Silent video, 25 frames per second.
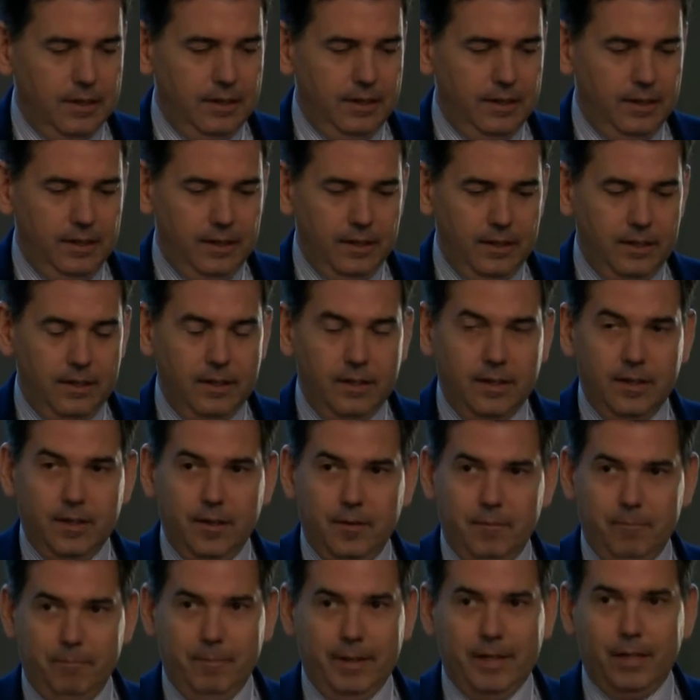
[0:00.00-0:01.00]

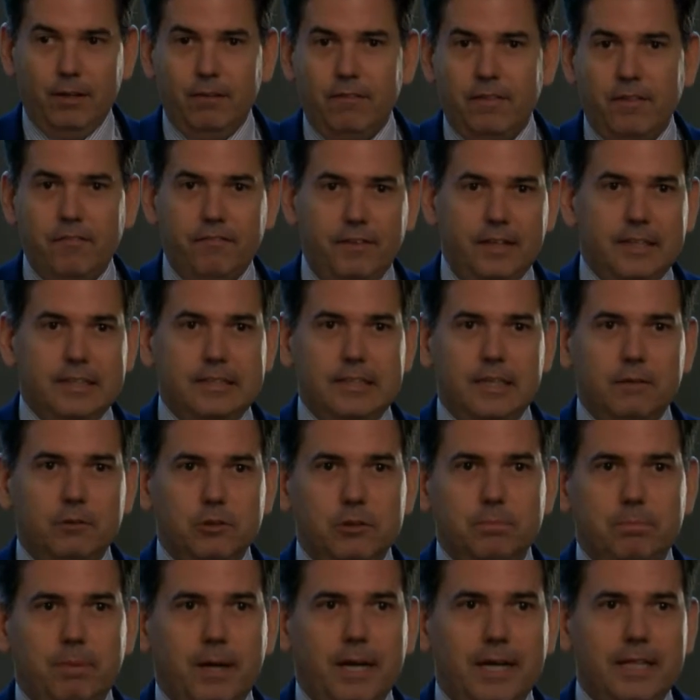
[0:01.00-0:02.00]
Many of the things I
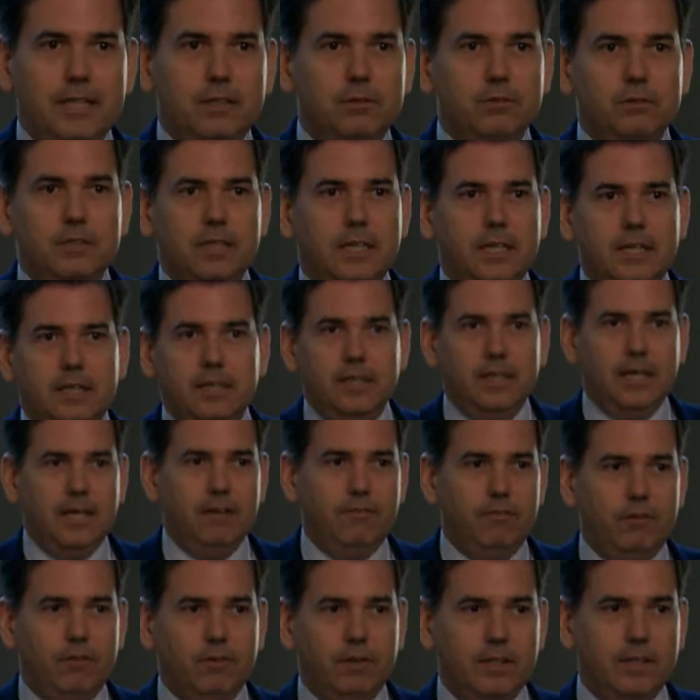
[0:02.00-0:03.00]
was planning to say
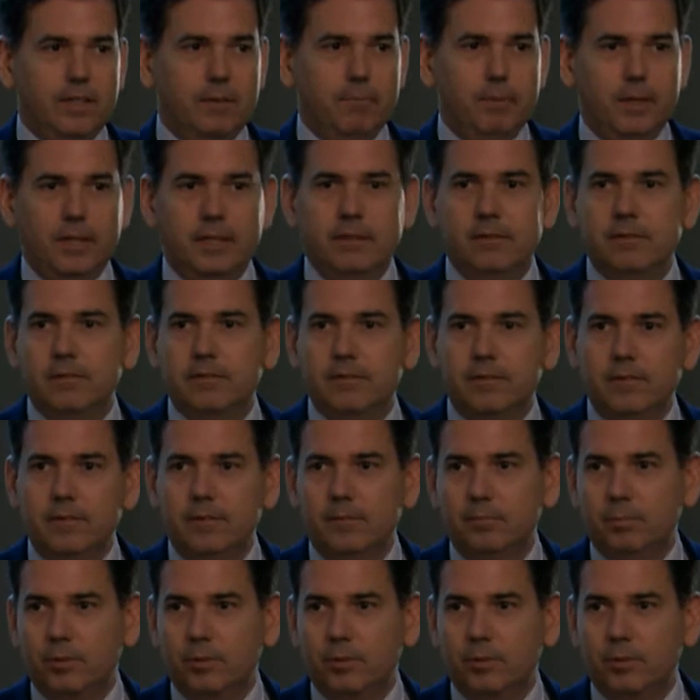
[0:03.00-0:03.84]
have already been